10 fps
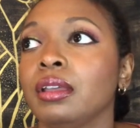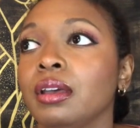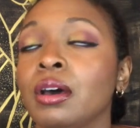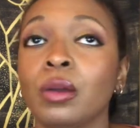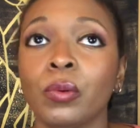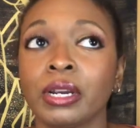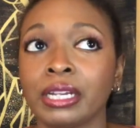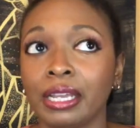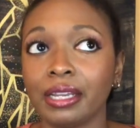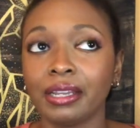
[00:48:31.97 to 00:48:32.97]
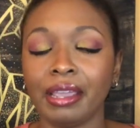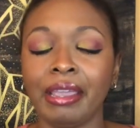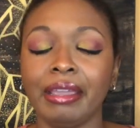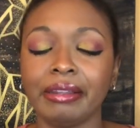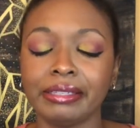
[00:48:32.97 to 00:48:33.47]
a work day,
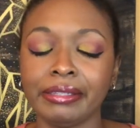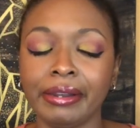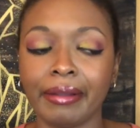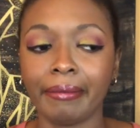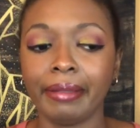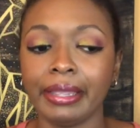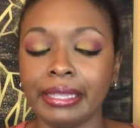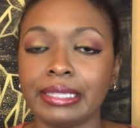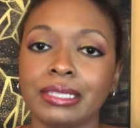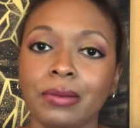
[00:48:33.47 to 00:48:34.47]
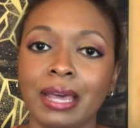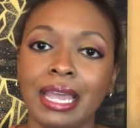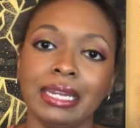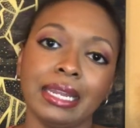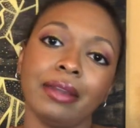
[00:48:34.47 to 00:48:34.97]
and and so I
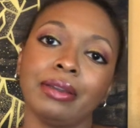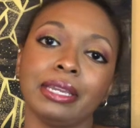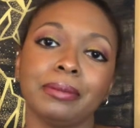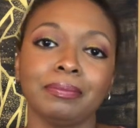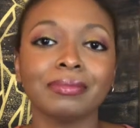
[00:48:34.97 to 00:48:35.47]
had to hurry up.